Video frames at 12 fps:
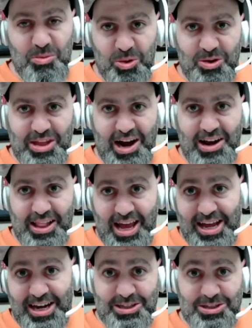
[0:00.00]
North
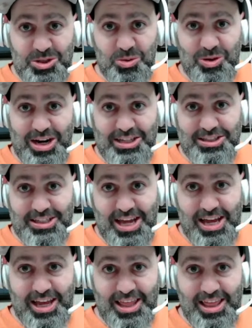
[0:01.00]
Carolina. So when I
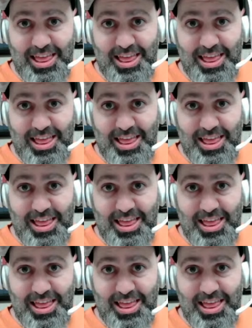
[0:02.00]
say